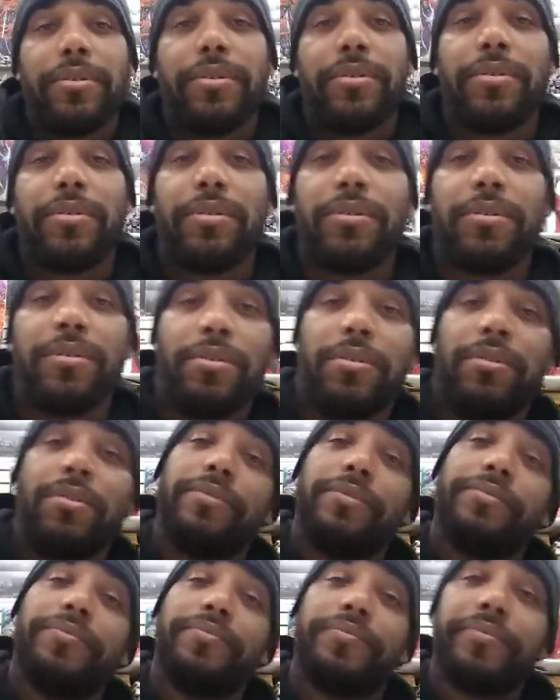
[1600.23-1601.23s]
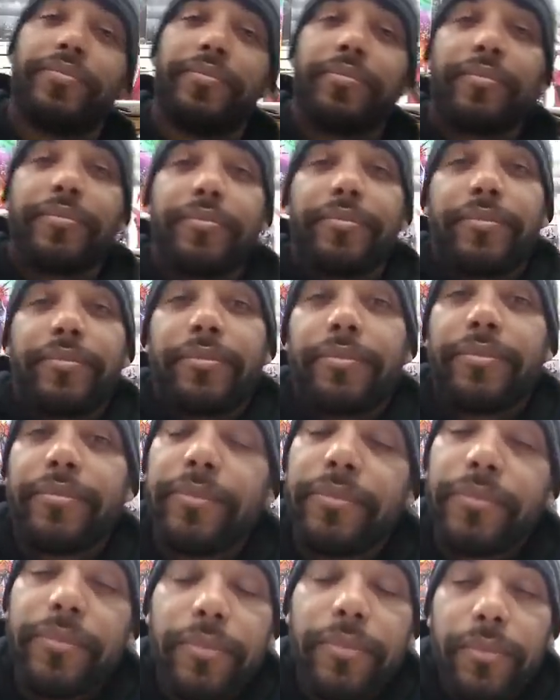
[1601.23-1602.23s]

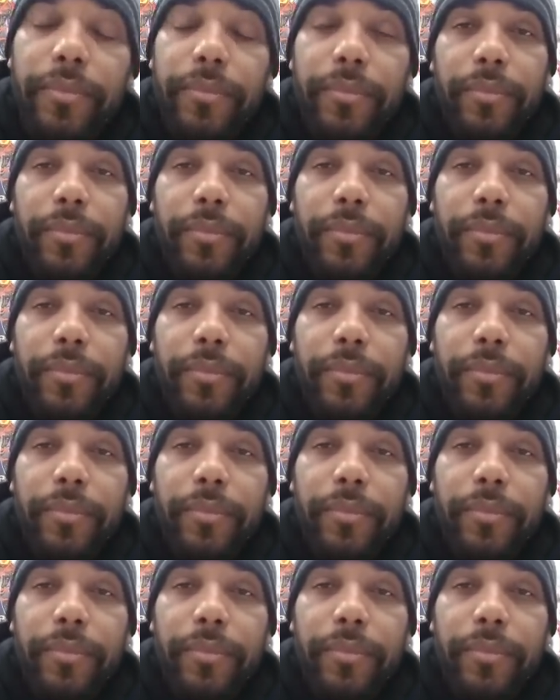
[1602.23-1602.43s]
Nobody speaks.